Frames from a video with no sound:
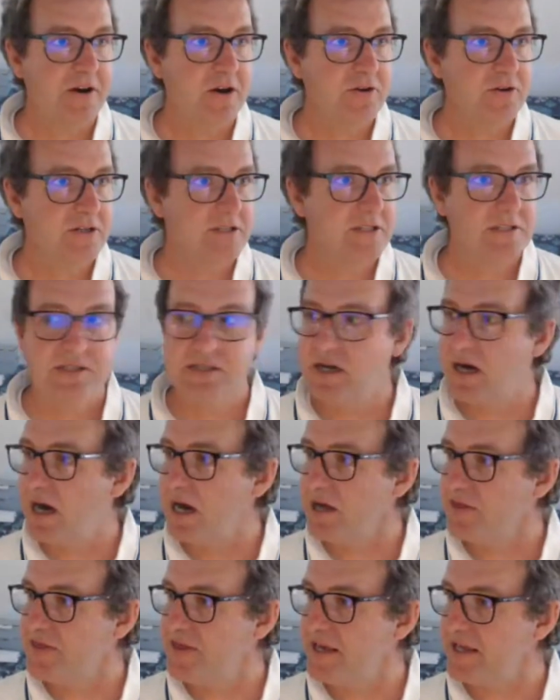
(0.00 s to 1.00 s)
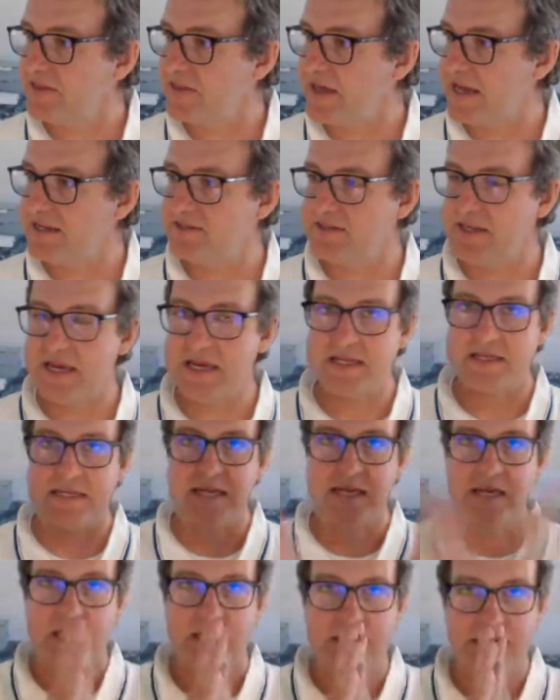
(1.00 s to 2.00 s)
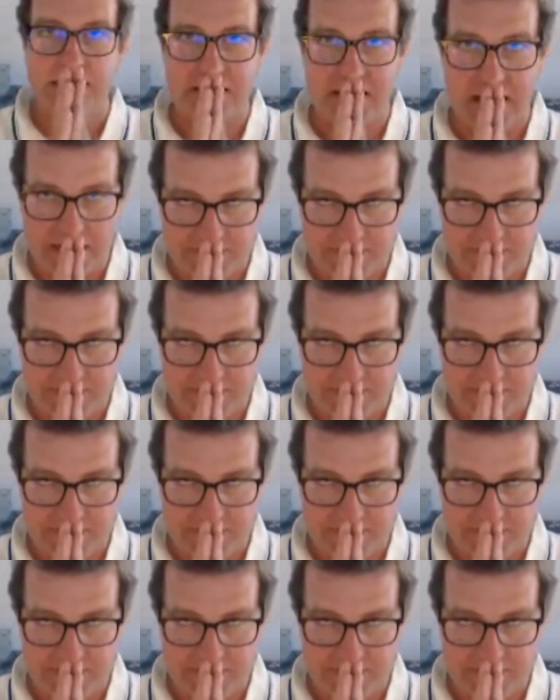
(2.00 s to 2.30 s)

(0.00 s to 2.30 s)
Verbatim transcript: All right, folks, I think that is it.